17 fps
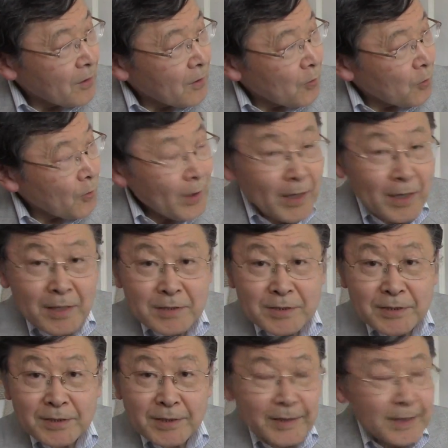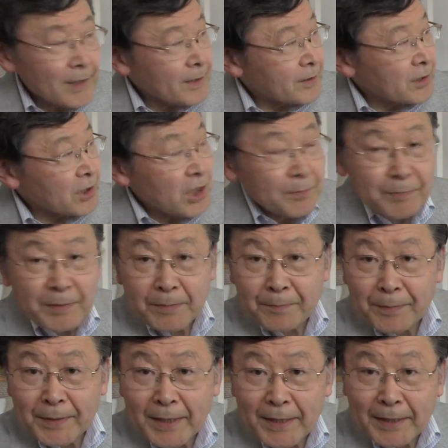Whereas the
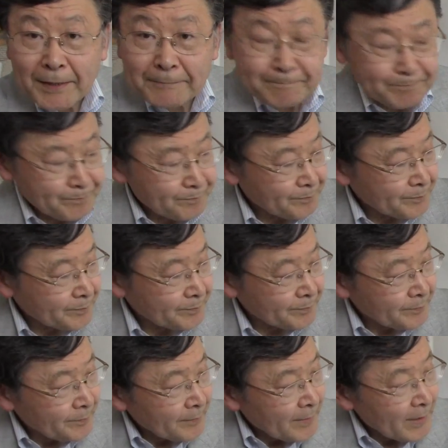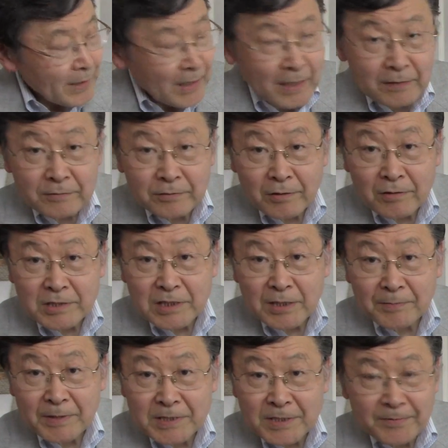TPP across
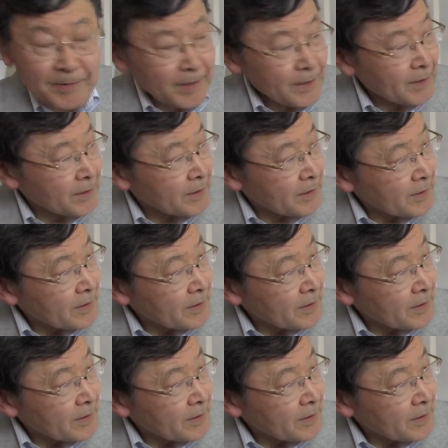the Pacific,